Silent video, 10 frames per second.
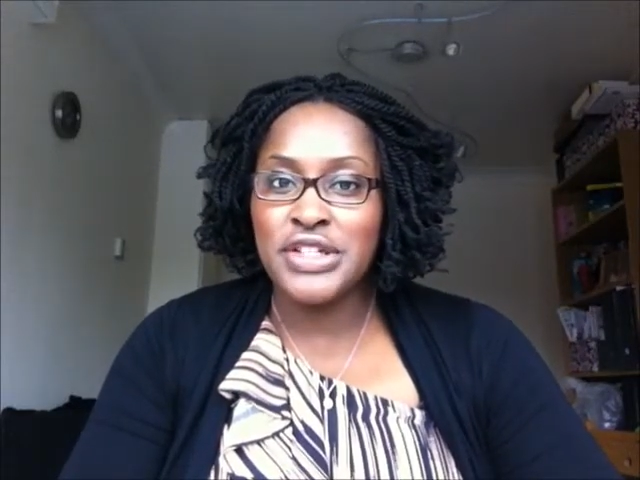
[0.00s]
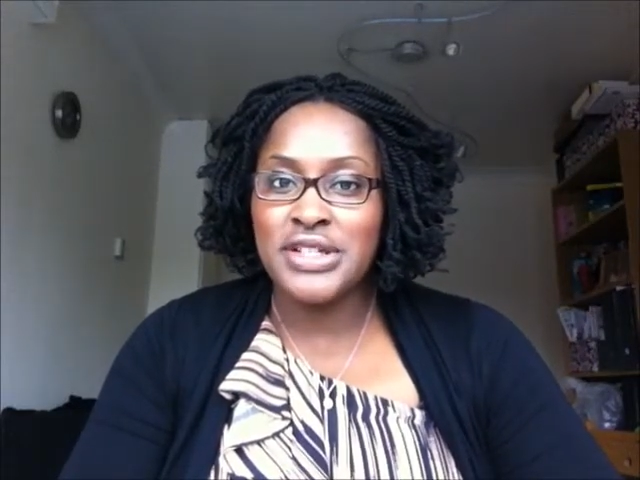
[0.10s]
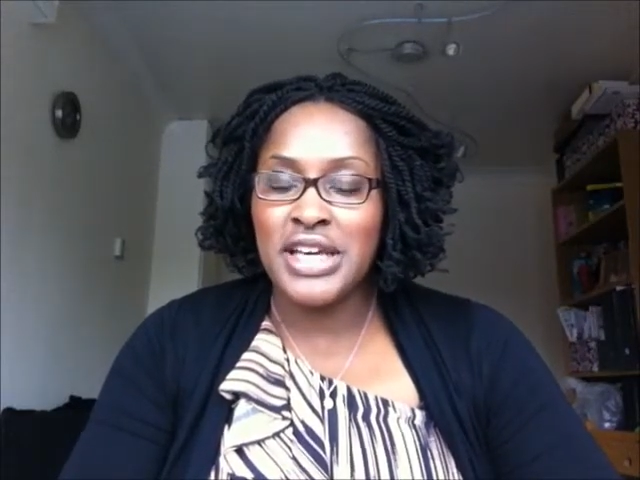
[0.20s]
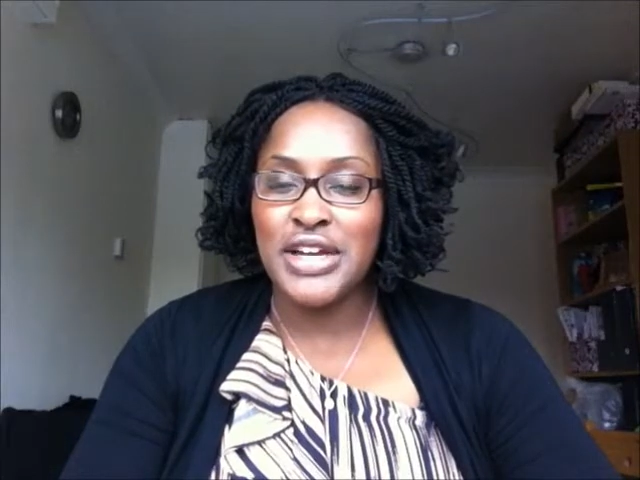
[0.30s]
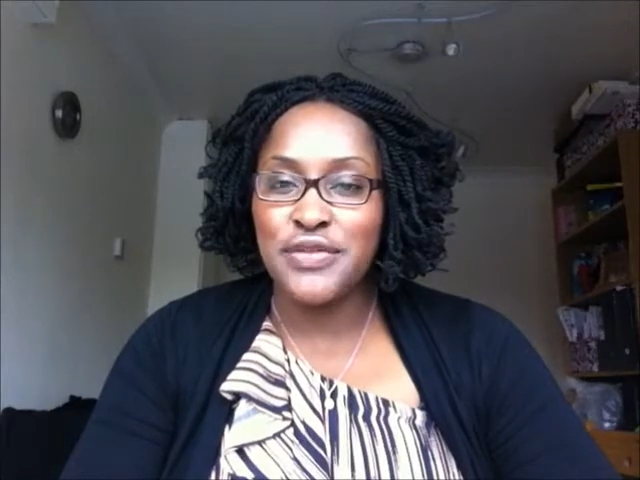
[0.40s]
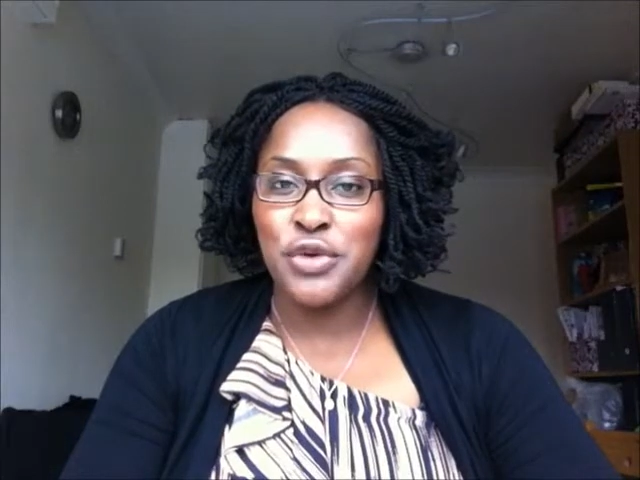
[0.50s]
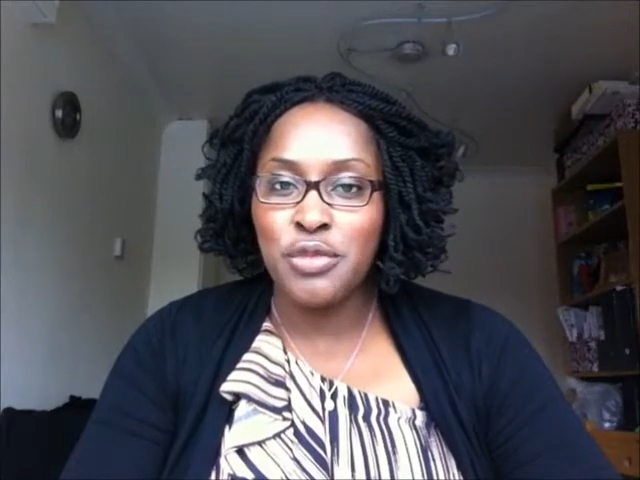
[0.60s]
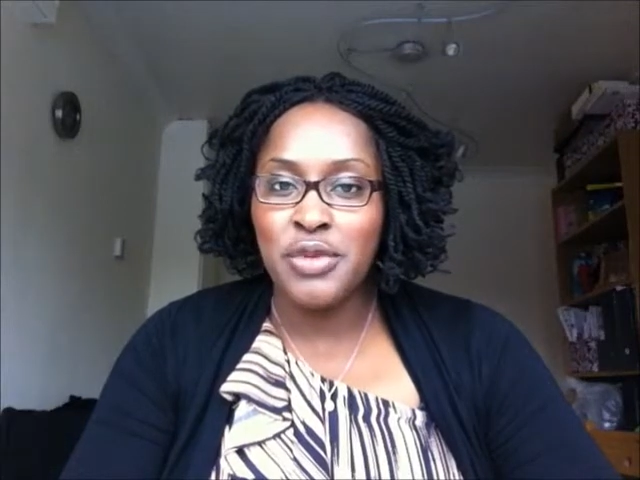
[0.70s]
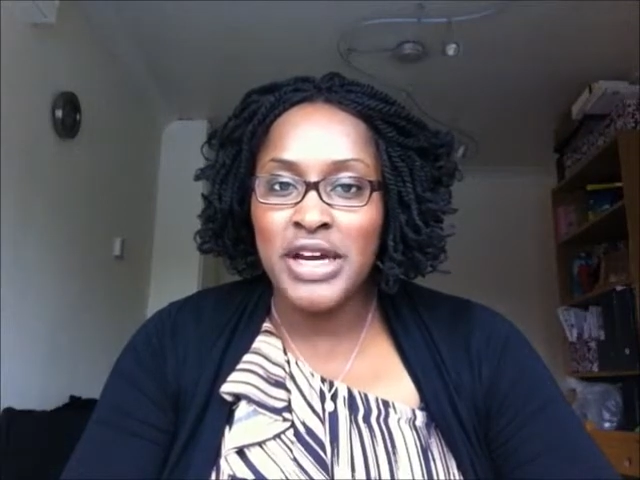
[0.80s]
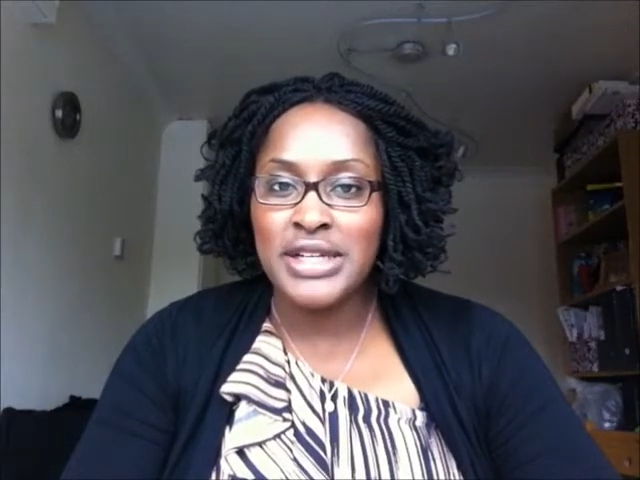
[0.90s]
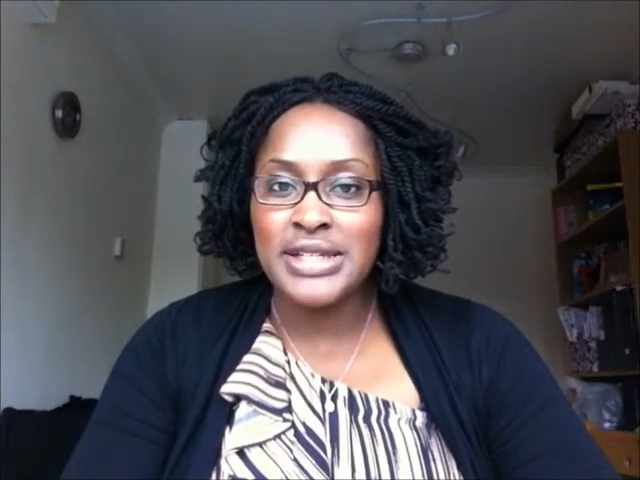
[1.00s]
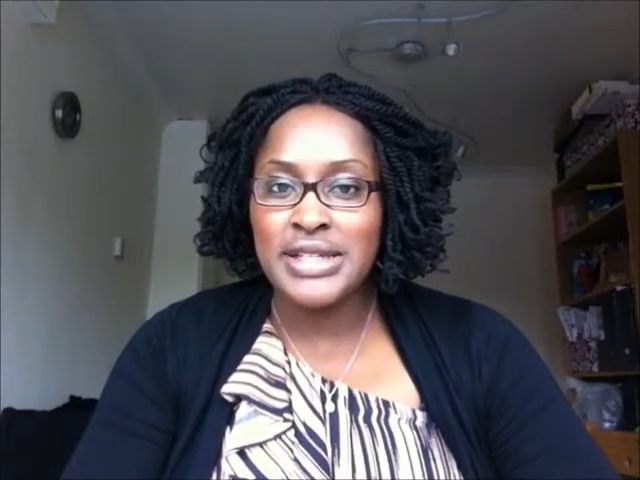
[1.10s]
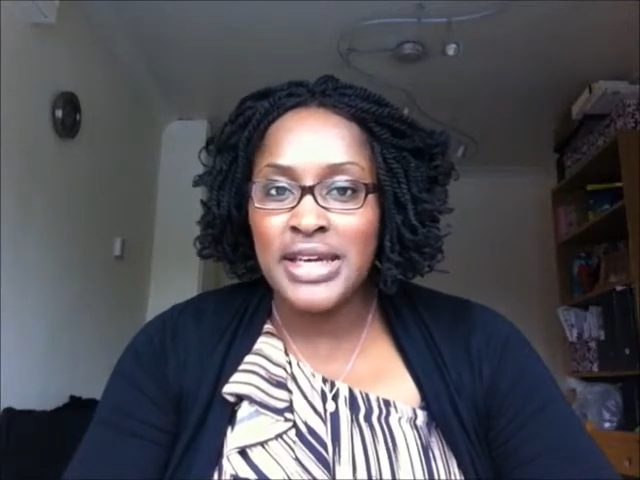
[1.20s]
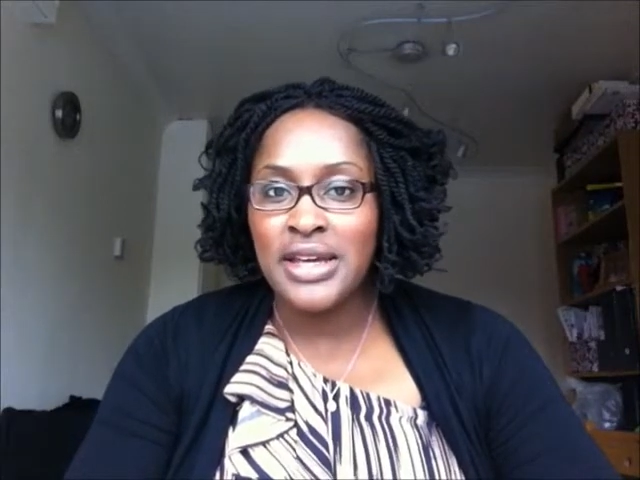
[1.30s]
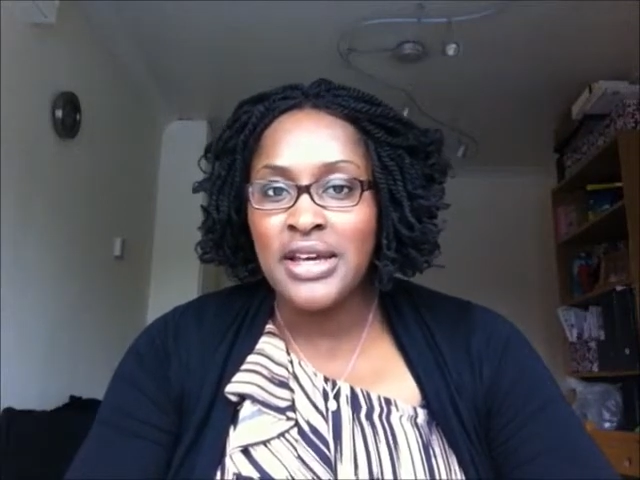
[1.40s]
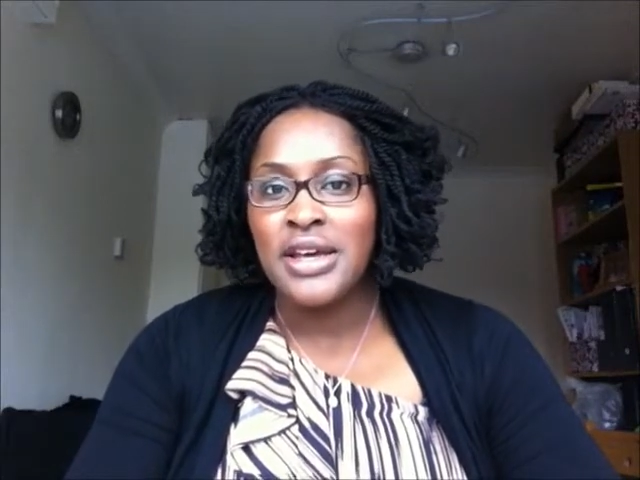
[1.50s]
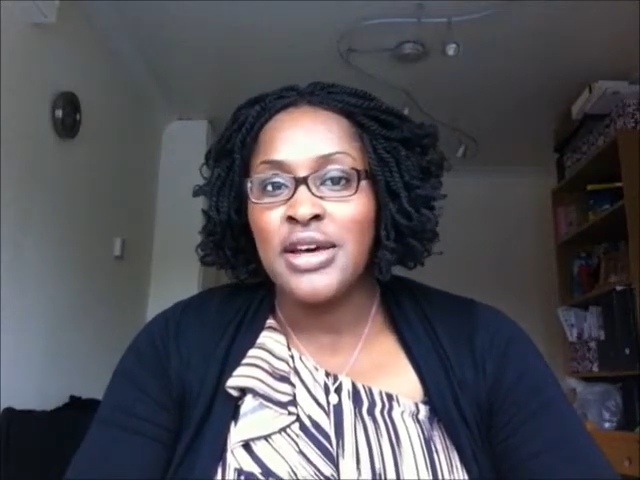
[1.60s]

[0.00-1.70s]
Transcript: just kind of normal pregnancy.